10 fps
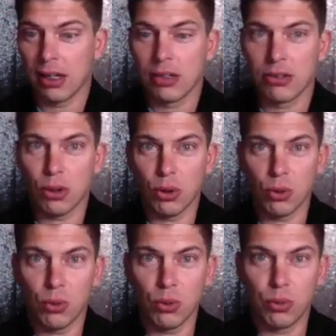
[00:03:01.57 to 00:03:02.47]

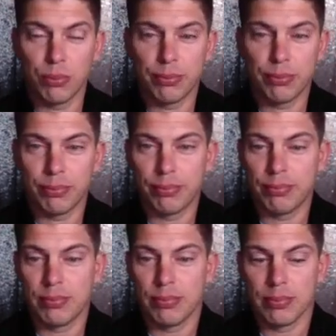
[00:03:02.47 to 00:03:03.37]
So
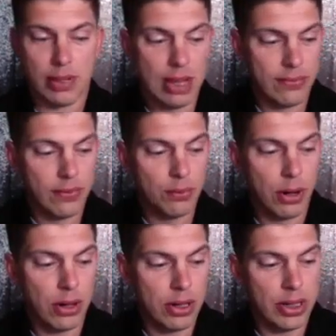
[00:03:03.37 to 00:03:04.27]
life of the
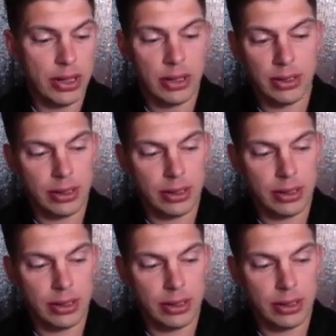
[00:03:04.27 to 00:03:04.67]
party,